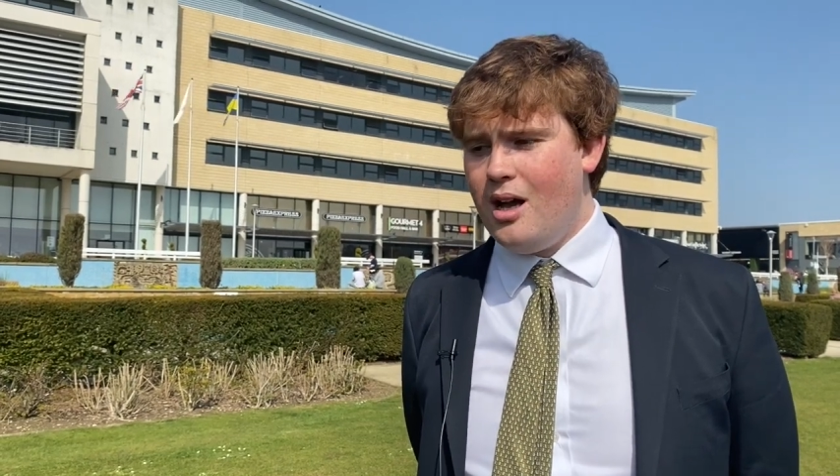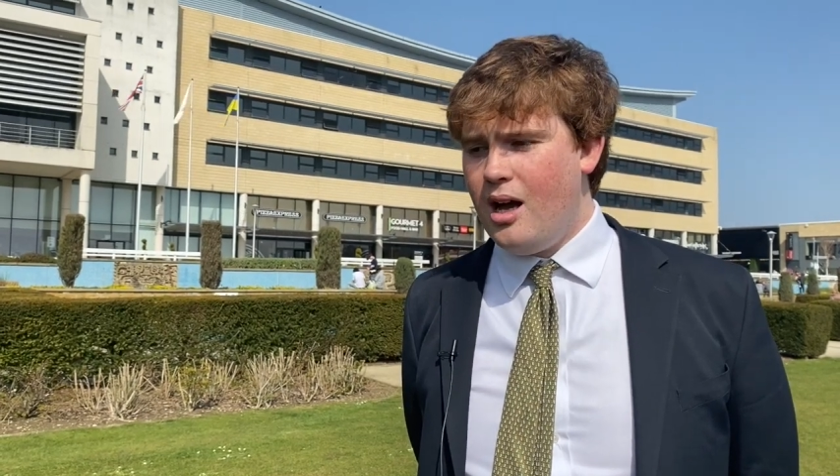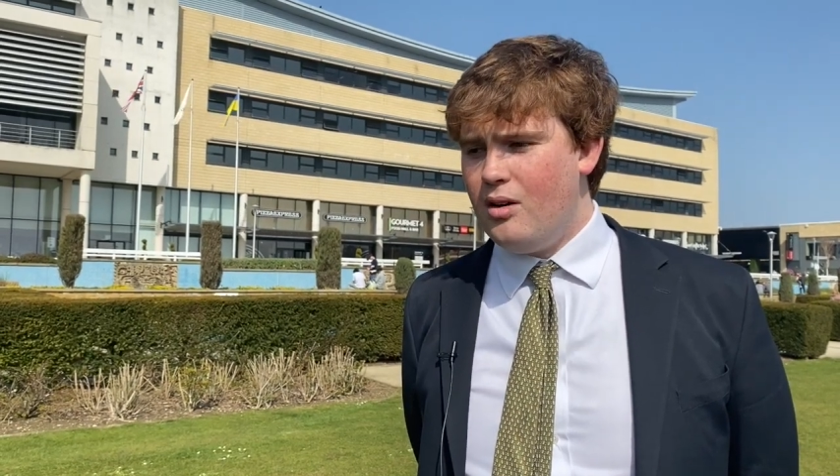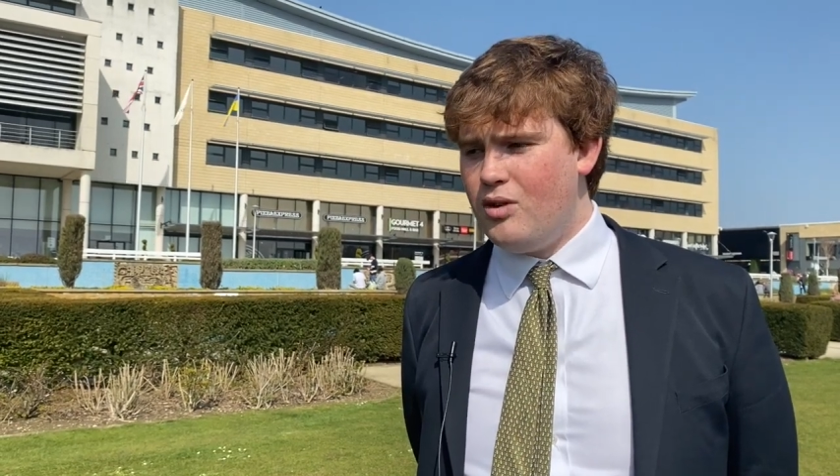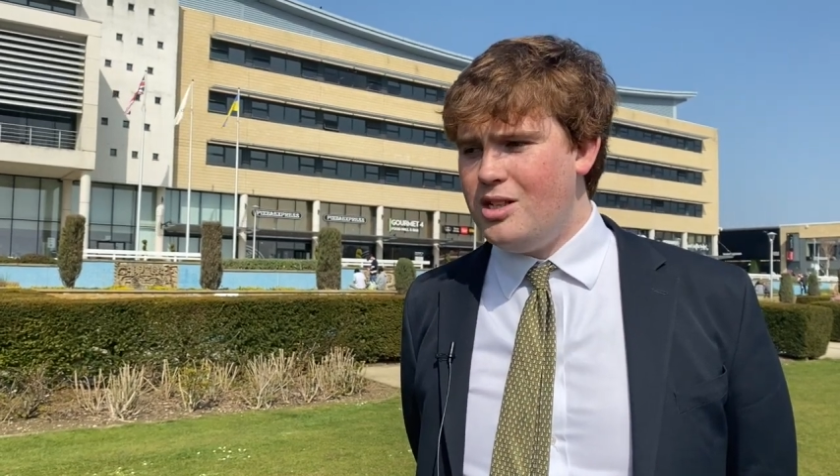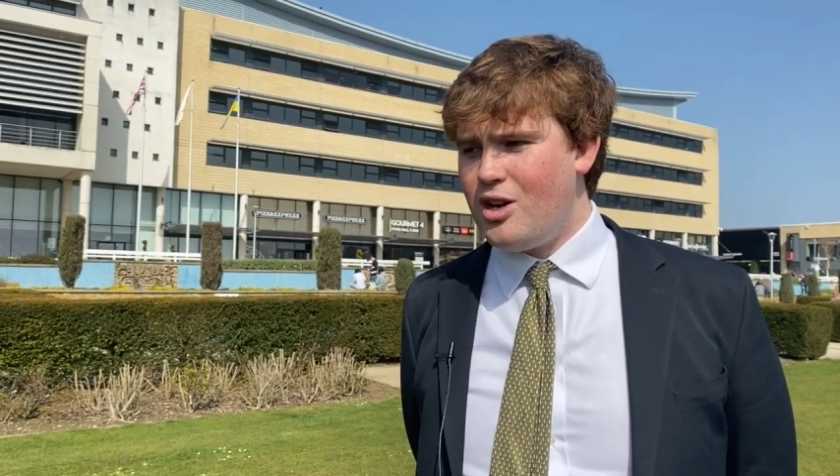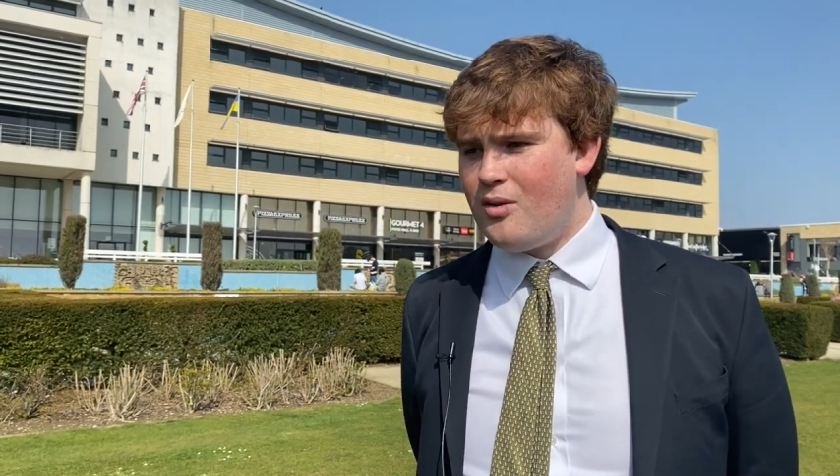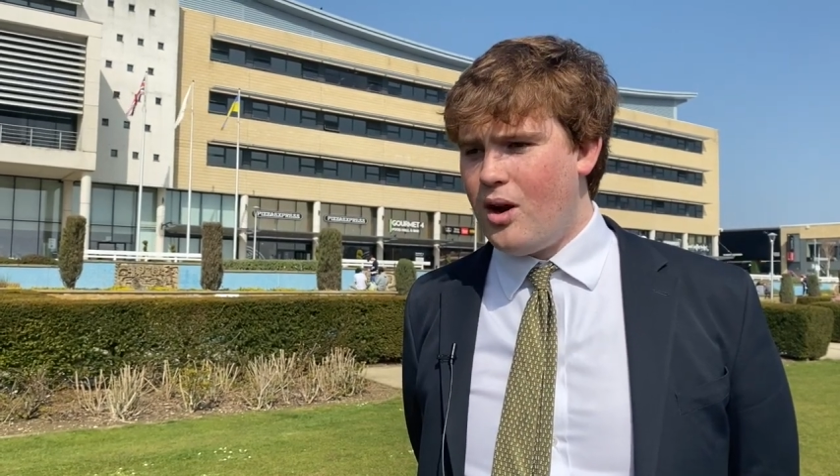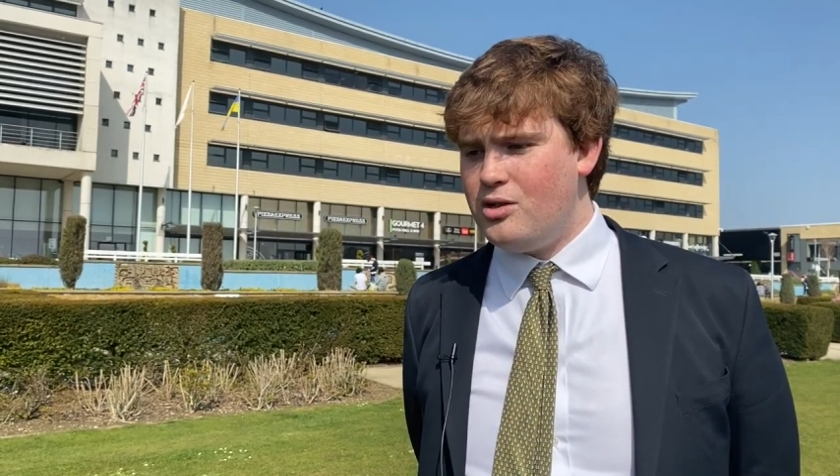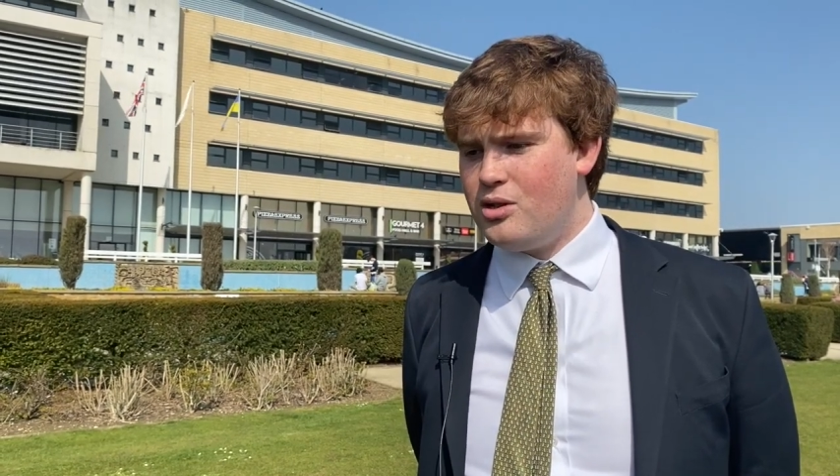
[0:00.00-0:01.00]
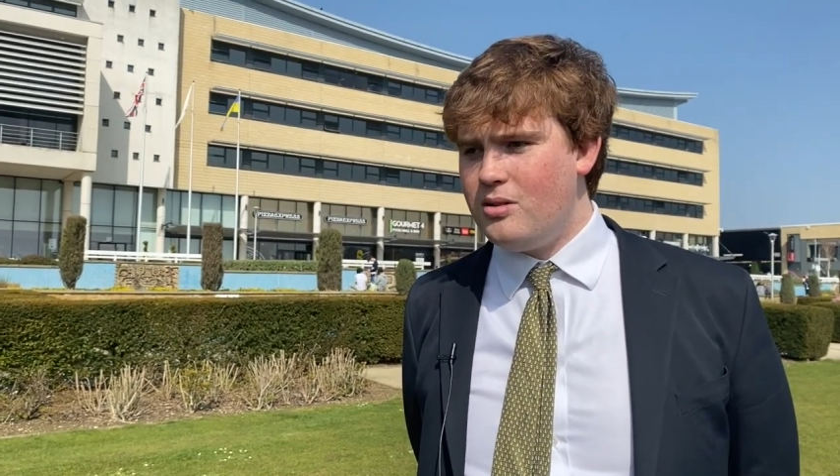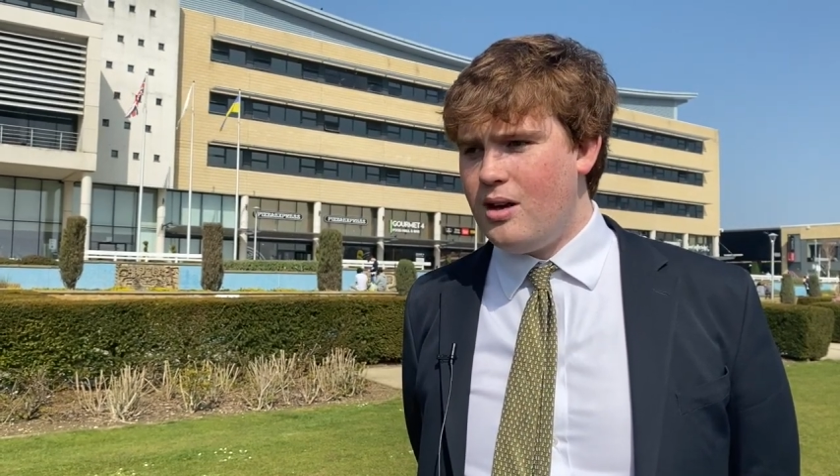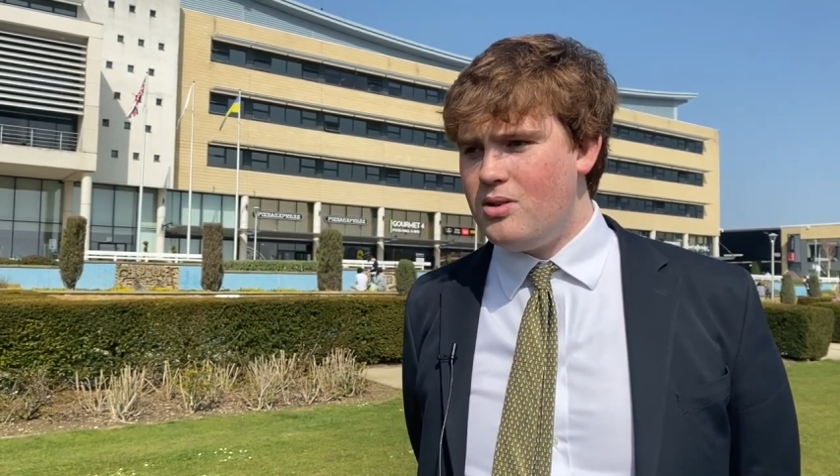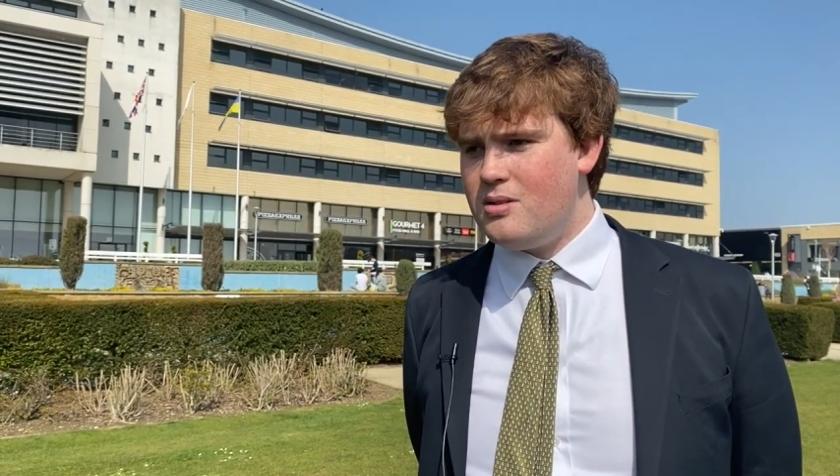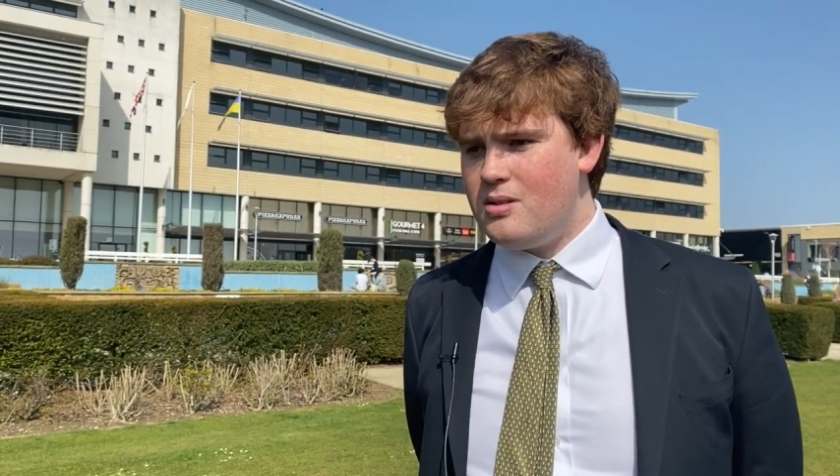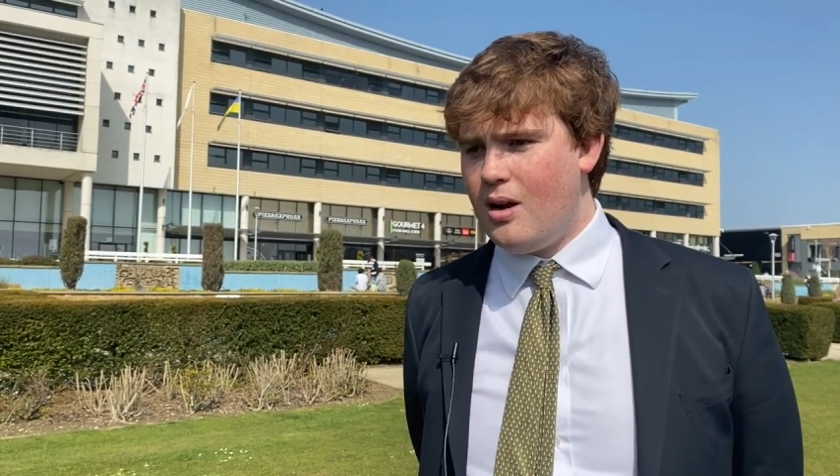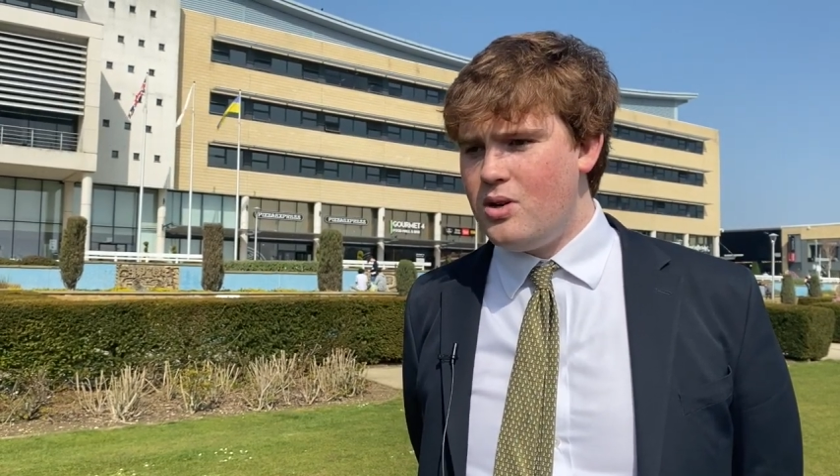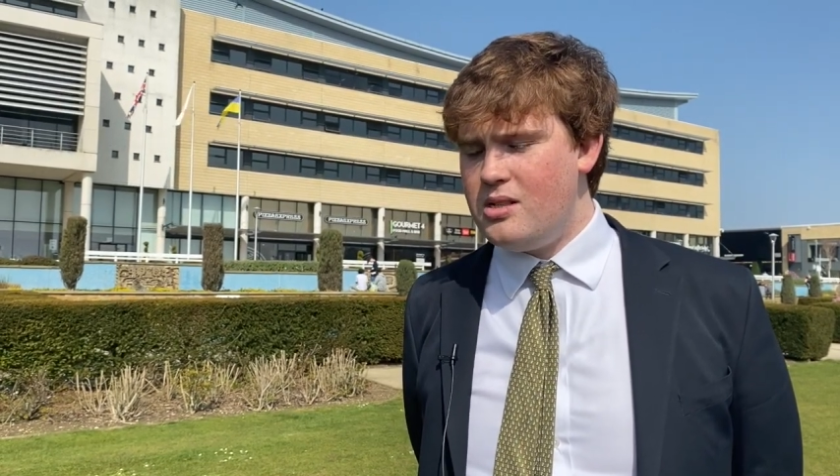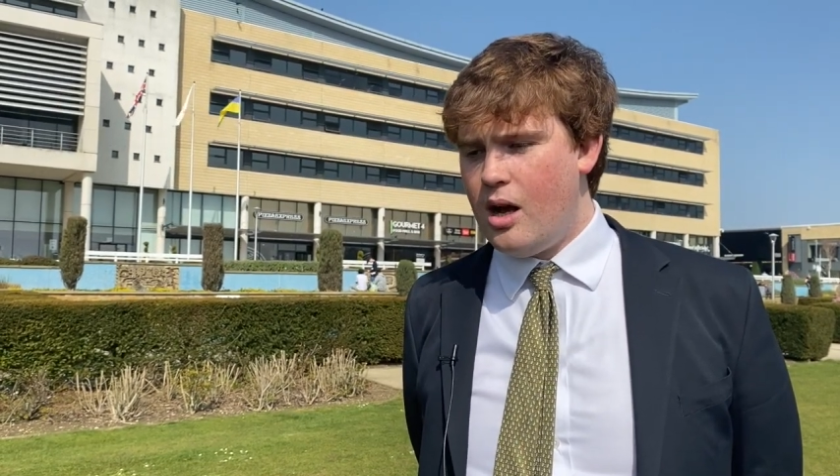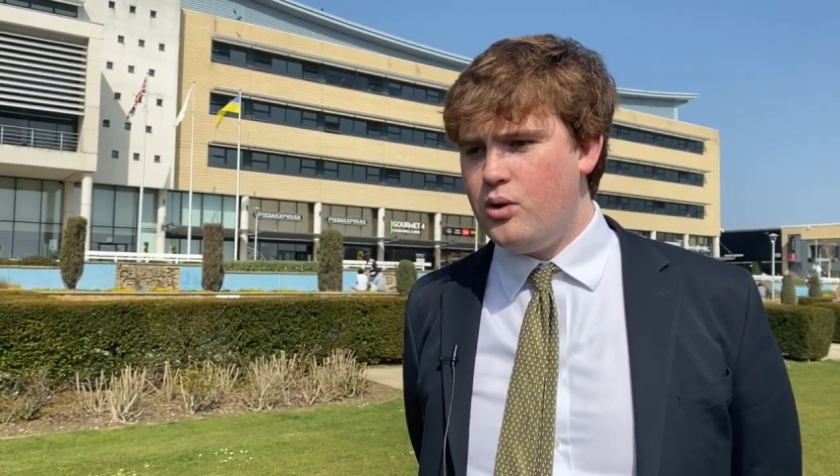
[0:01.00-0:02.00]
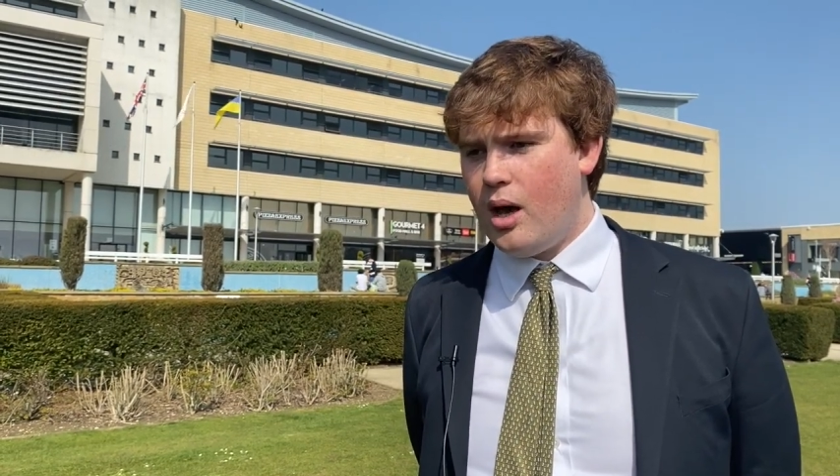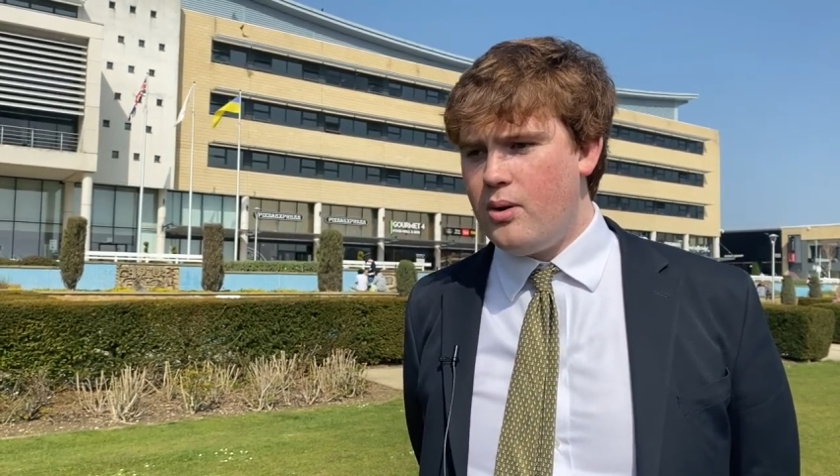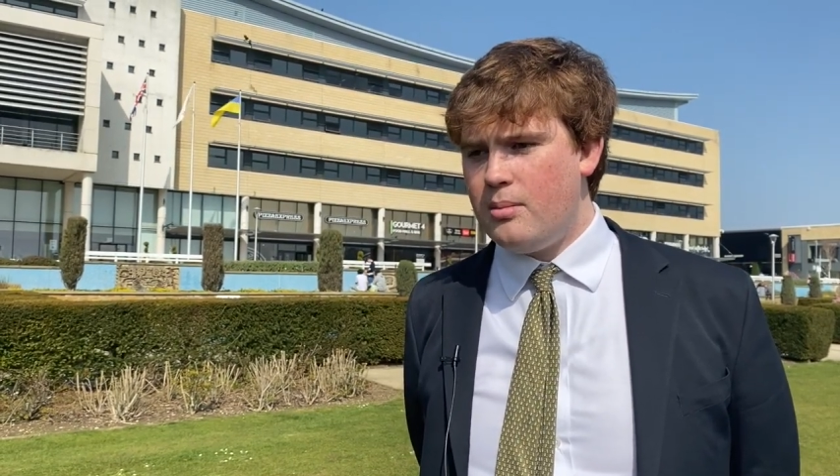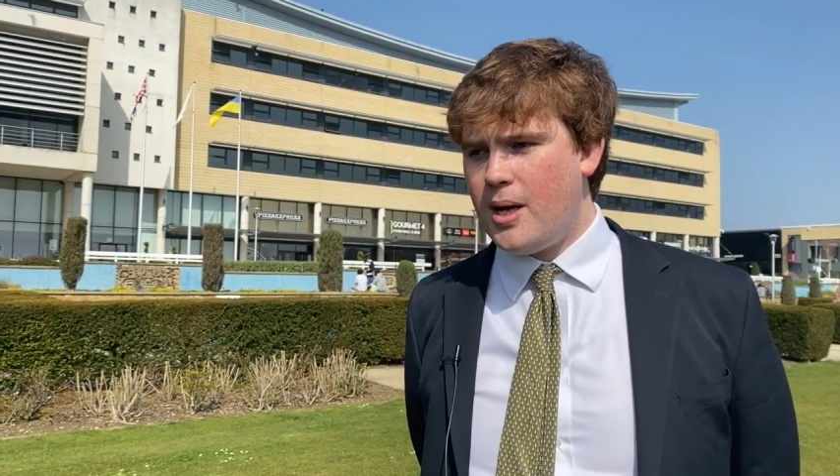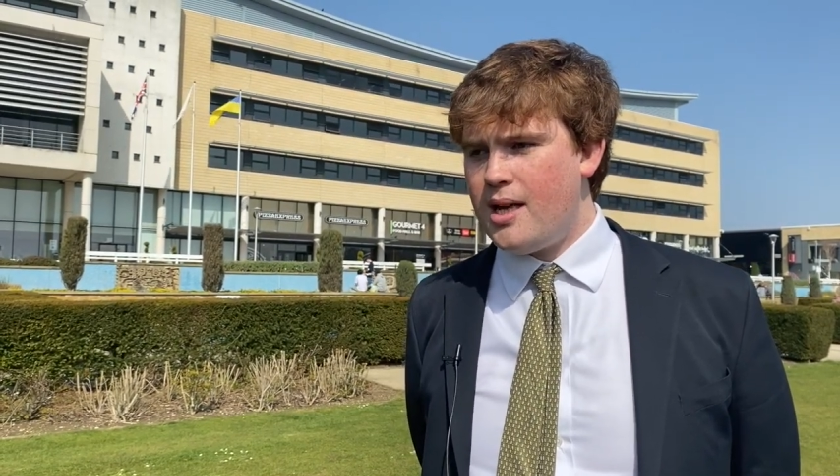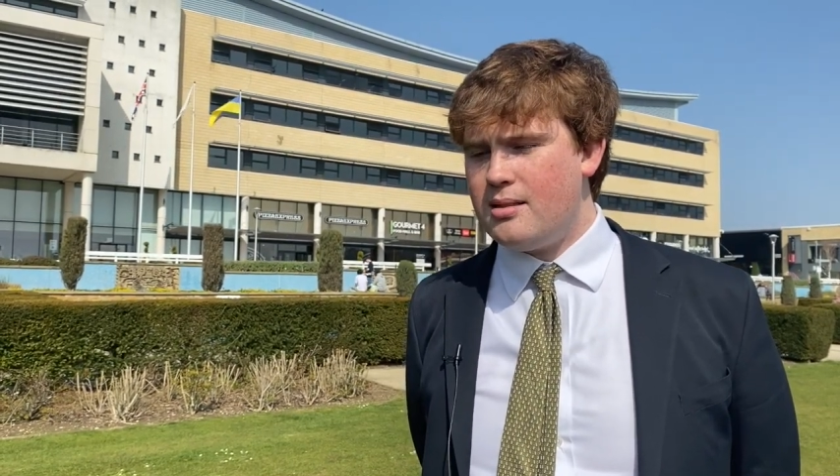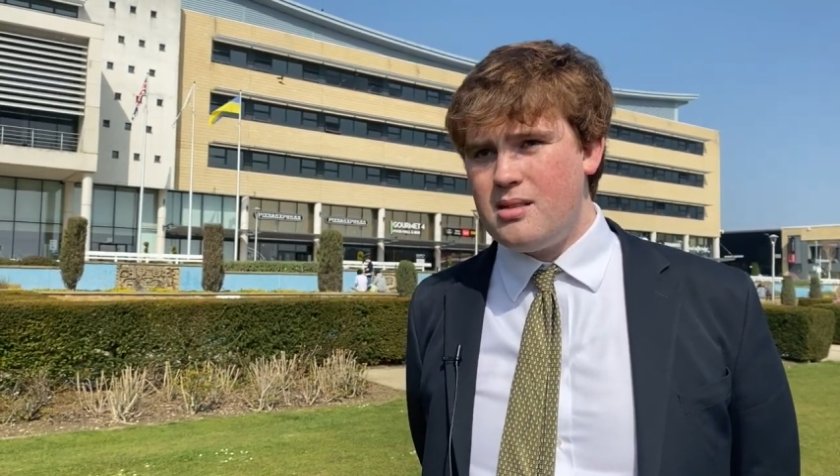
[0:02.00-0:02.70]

uh, regeneration, there is, there is no going back,